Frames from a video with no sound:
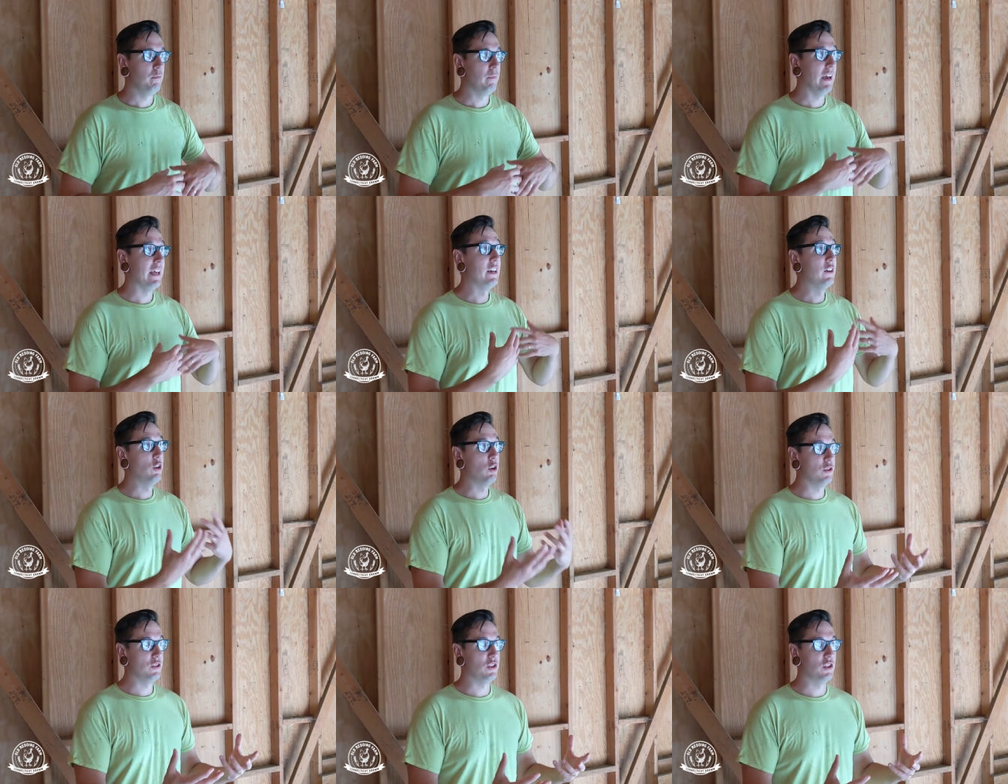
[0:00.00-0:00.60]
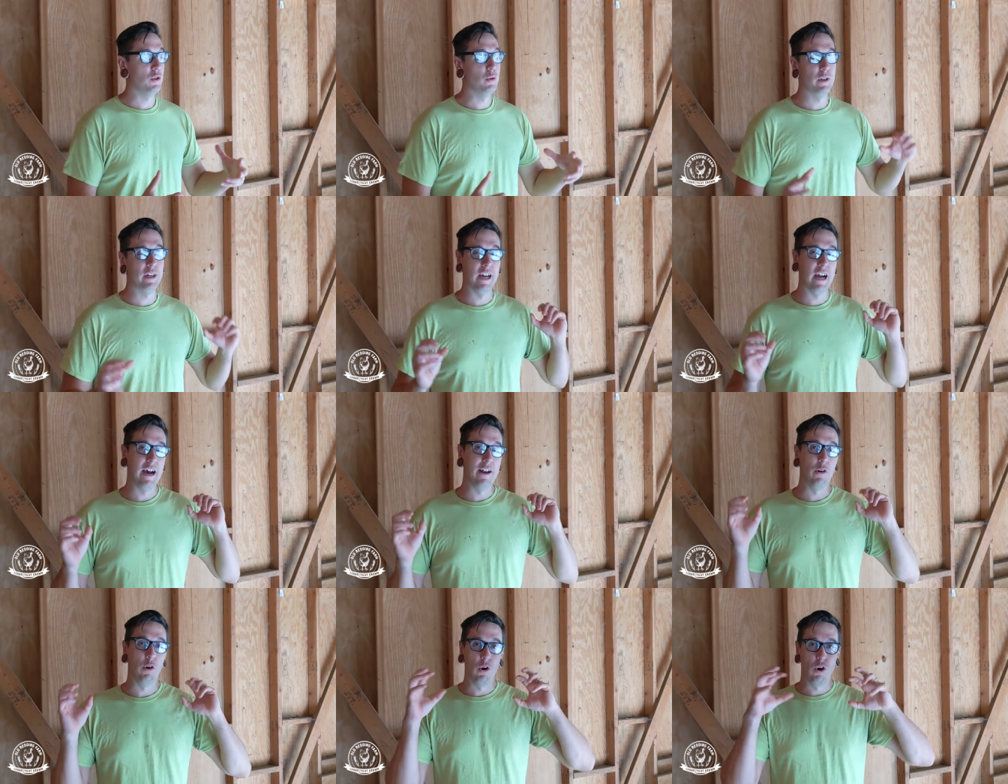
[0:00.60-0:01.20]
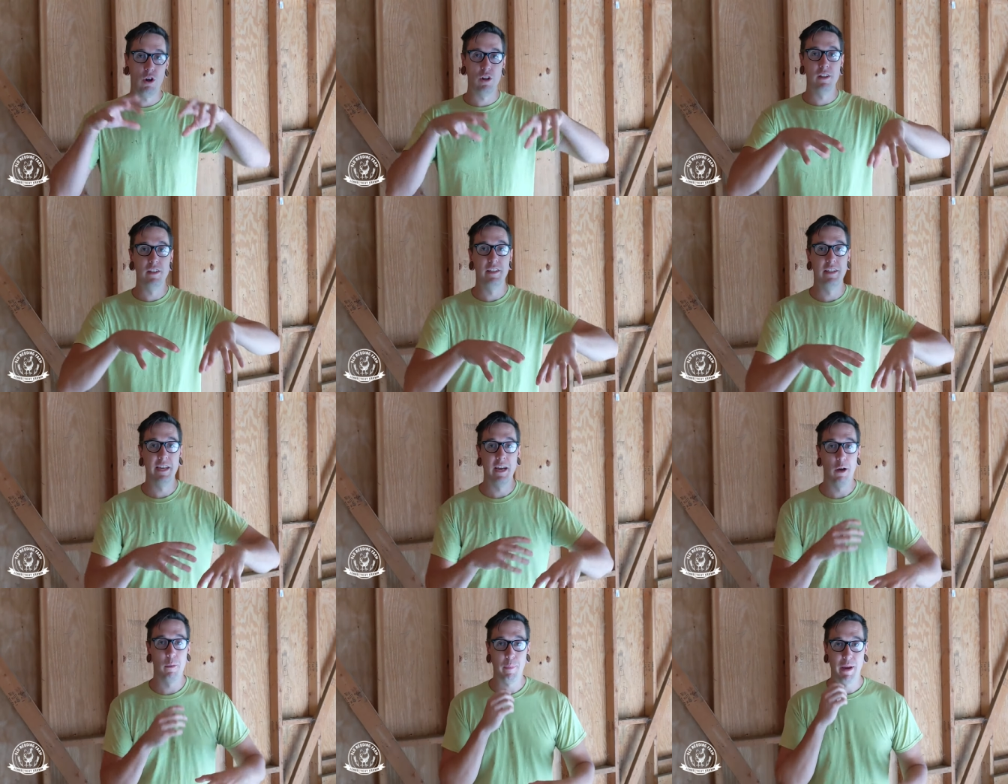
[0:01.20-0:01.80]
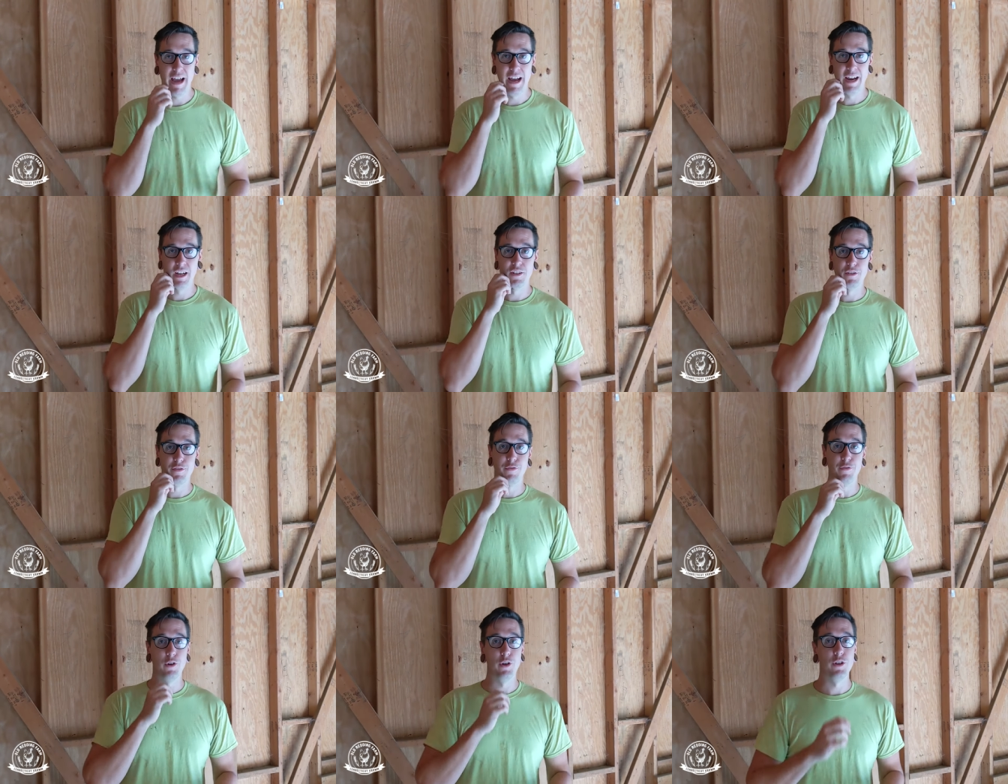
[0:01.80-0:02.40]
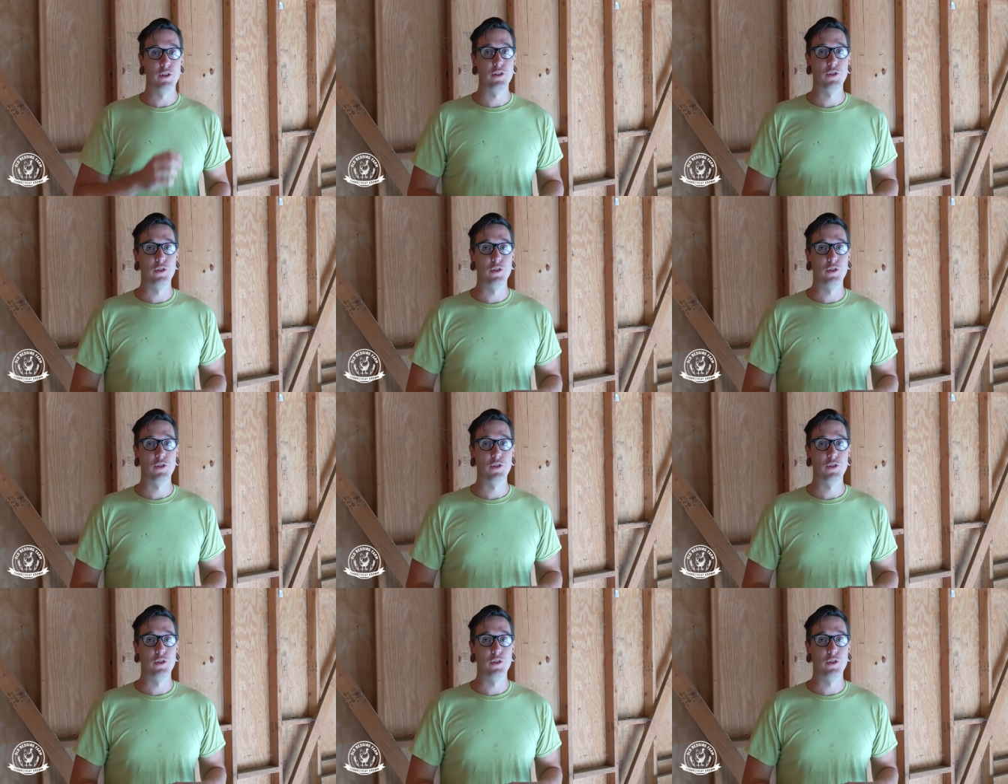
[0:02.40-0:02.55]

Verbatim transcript: And it also got all in the alpaca's fur.